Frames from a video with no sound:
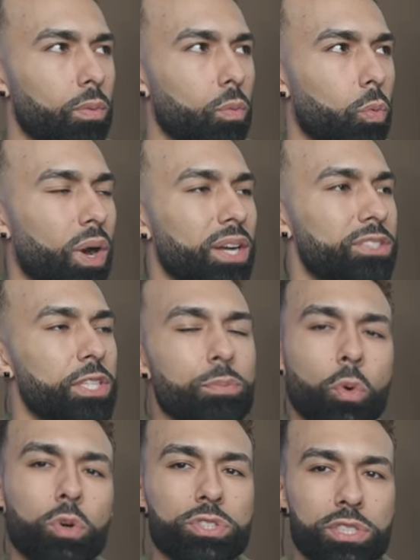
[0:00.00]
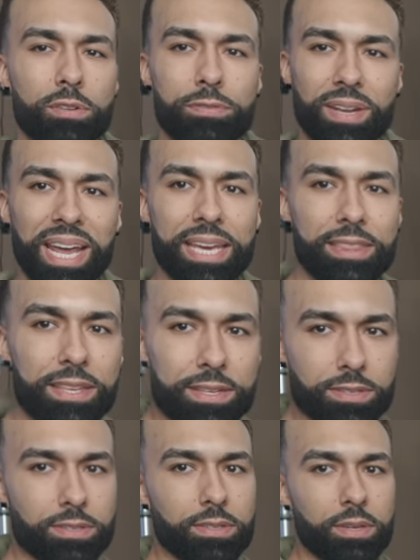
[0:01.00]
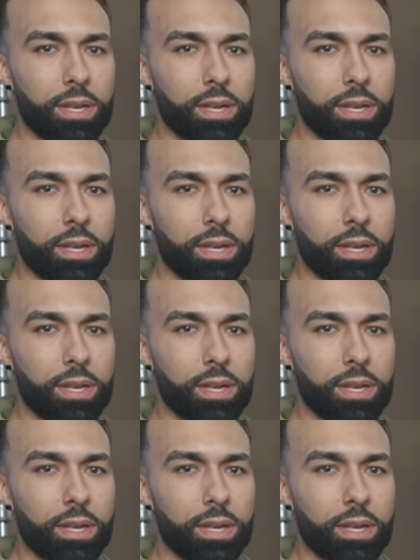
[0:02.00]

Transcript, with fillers: want to see more stuff like this,